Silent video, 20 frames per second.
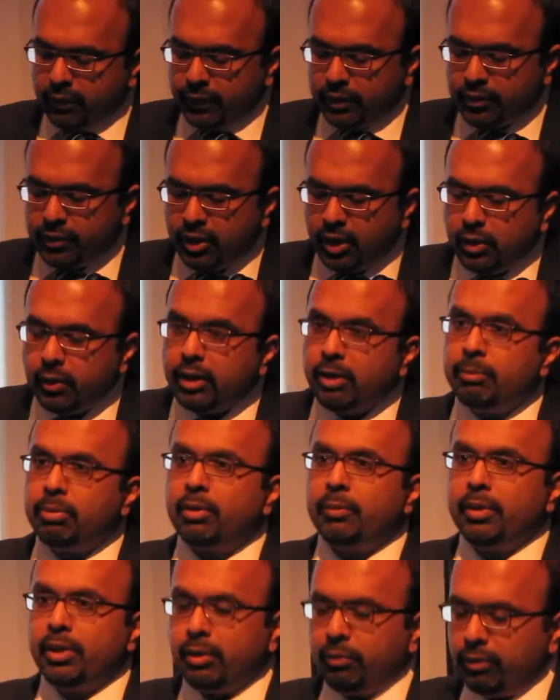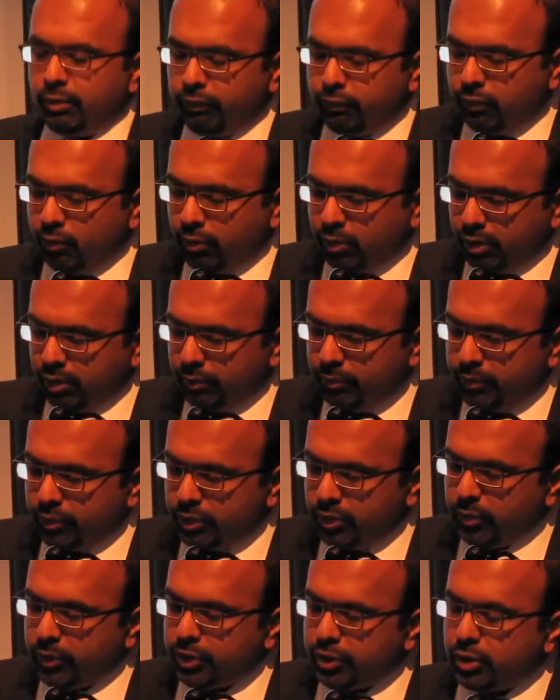of us know, implementing reform
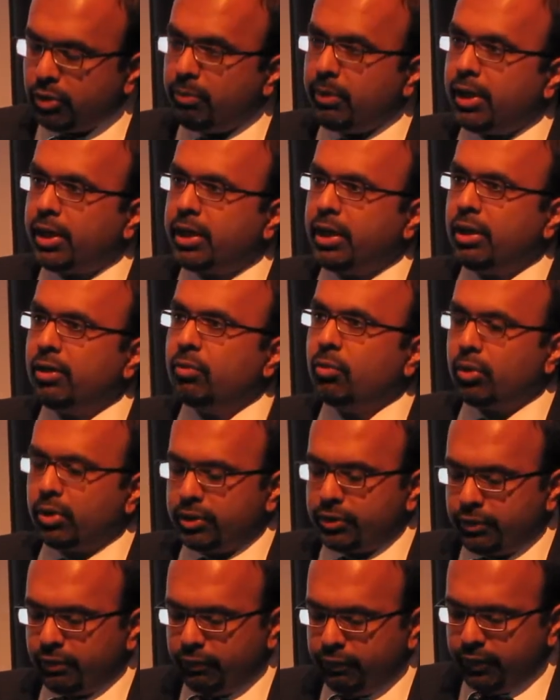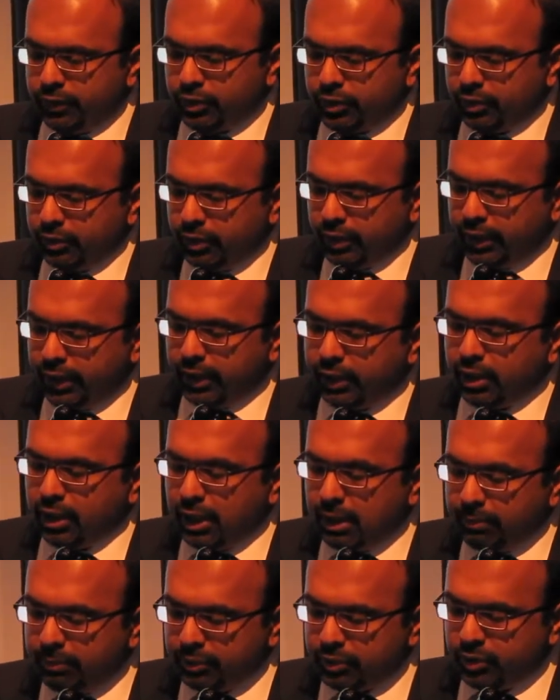to ensure Medicaid works efficiently and
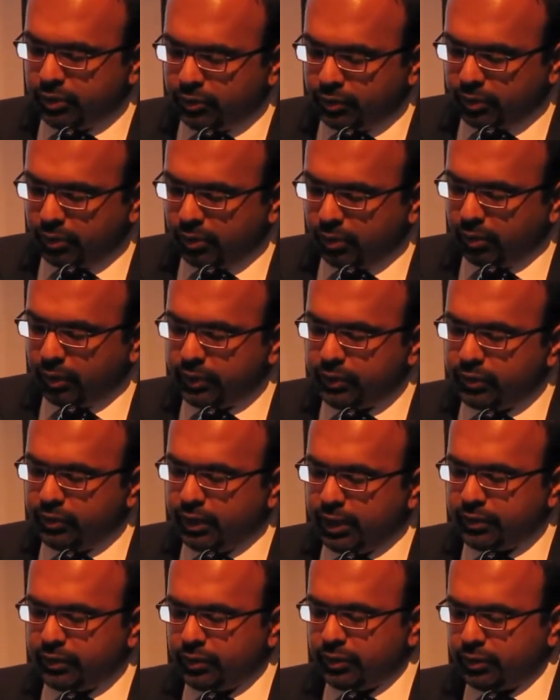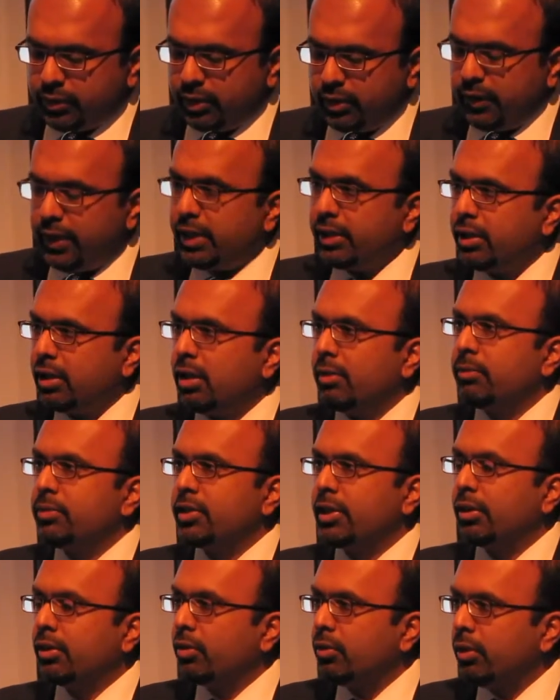accomplishes its goal is necessary and comes
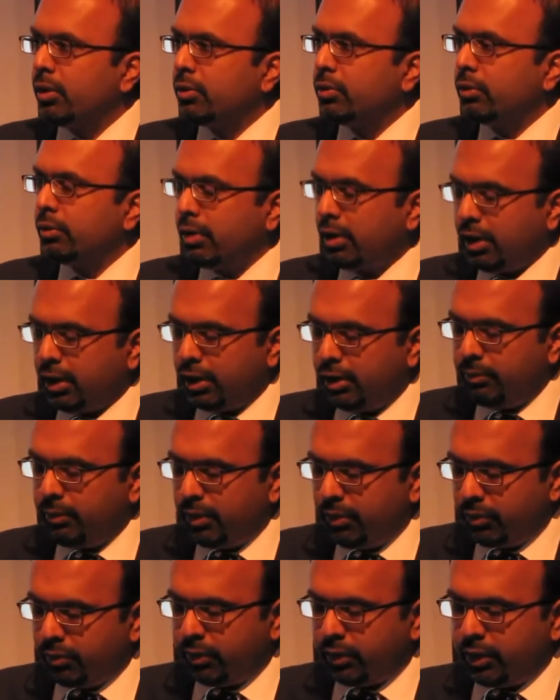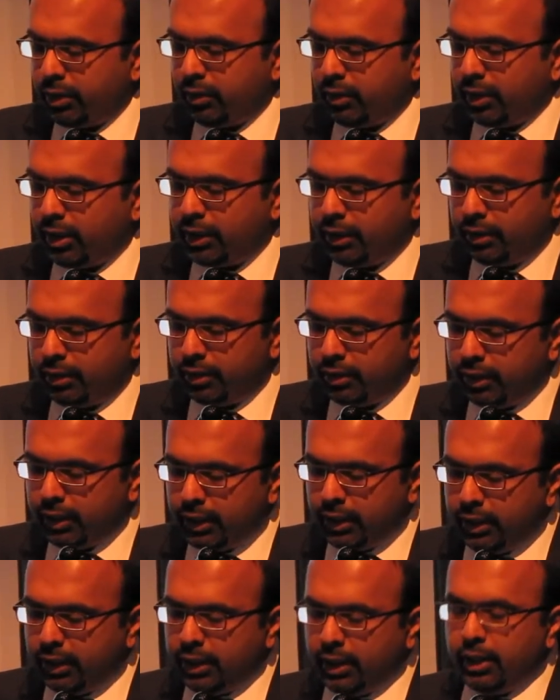at a critical time in North Carolina.
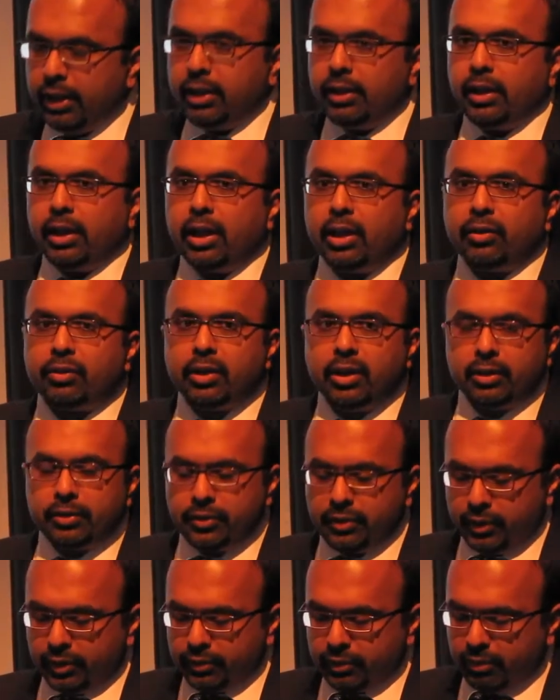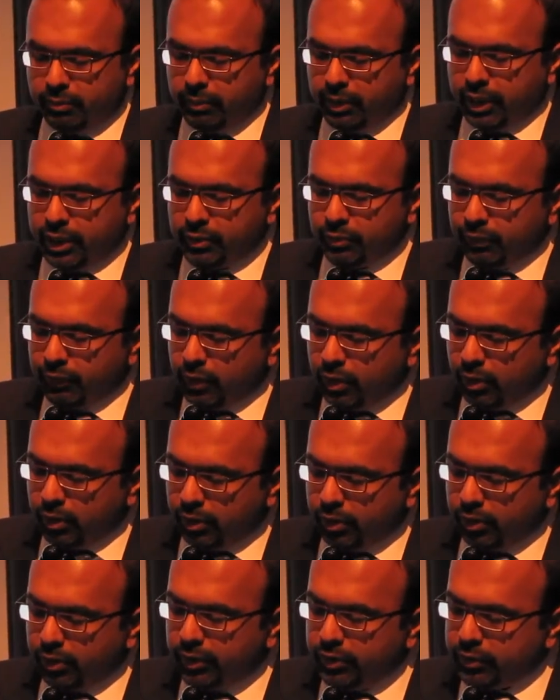The healthcare system, as we've all
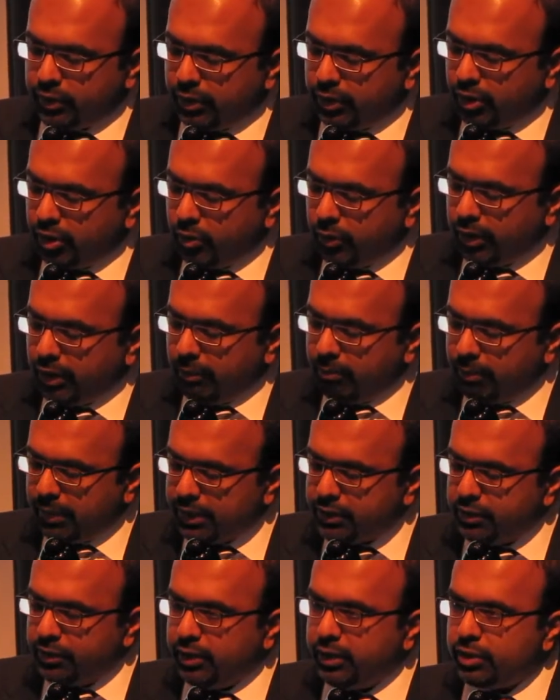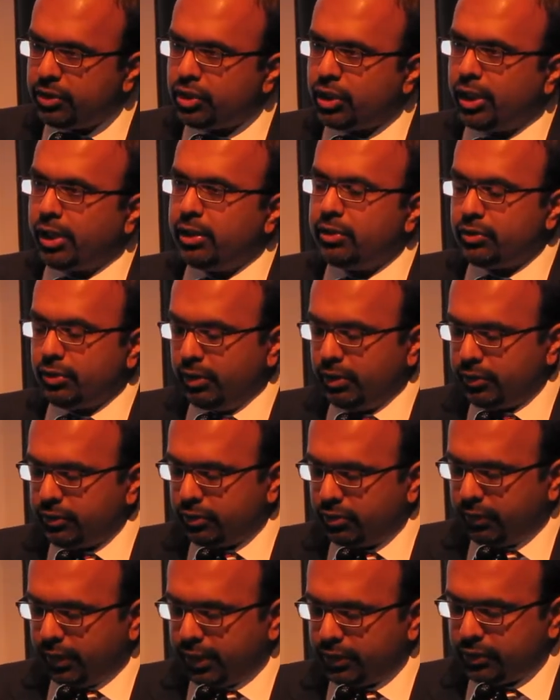heard, is undergoing a much-needed change in this
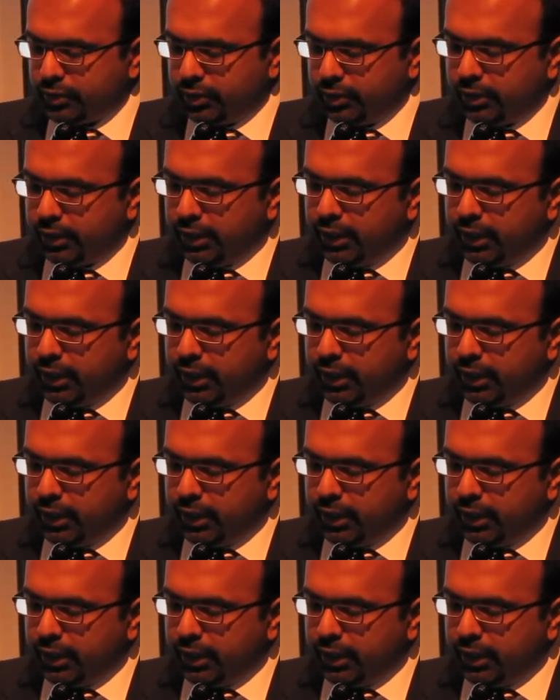direction.